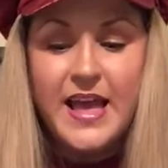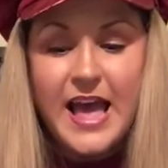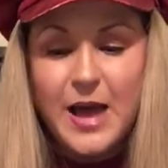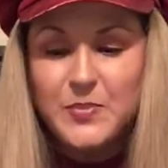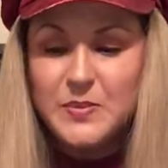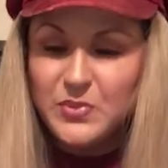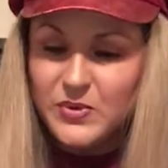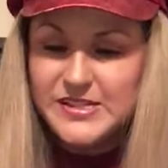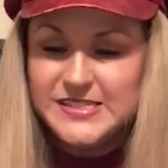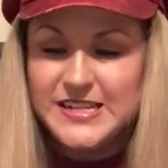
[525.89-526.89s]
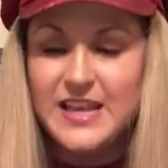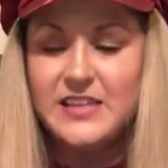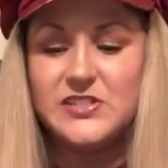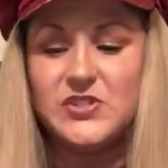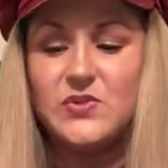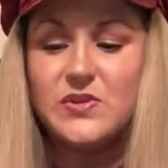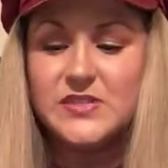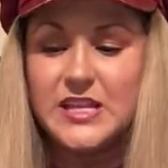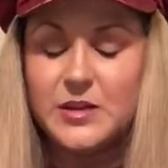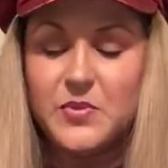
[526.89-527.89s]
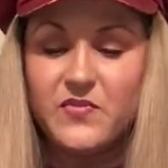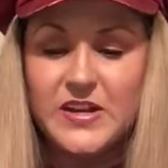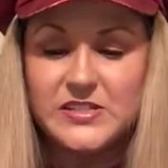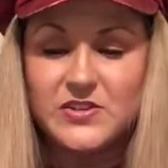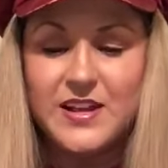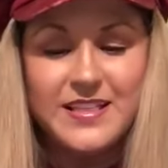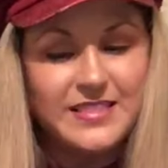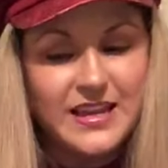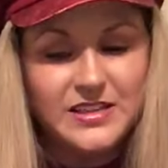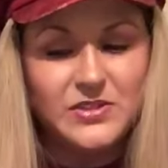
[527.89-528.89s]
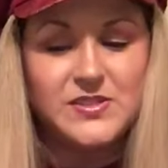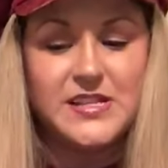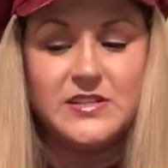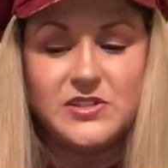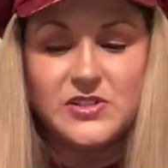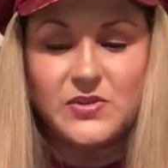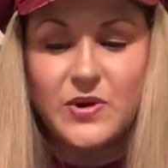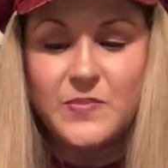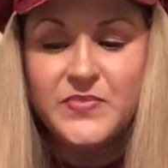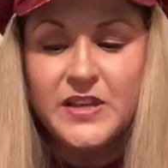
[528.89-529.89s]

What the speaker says: "Happy Boys' Day, Yasuo," said the professor. "Thank you," said Yasuo.